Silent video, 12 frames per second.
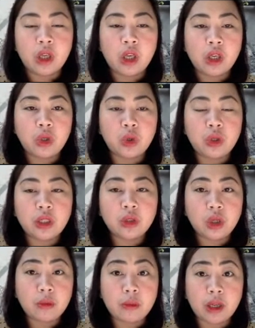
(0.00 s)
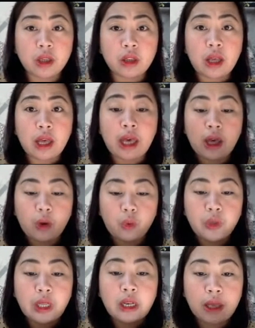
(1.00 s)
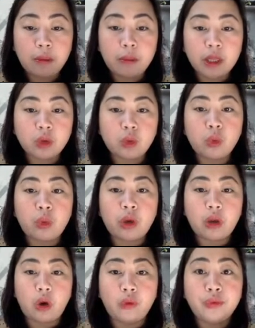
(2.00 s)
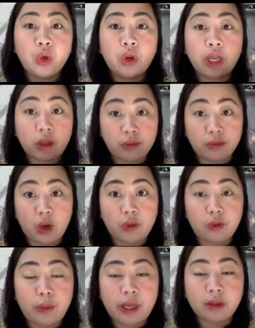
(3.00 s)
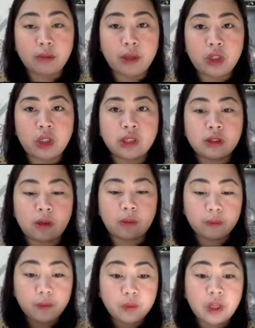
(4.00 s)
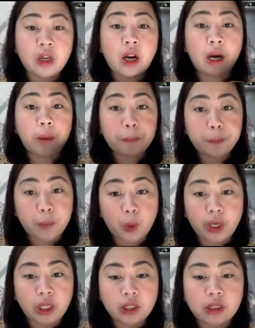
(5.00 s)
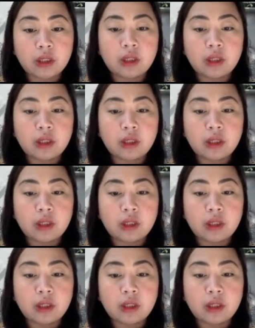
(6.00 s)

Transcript: You determine the limit of your involvement because there are points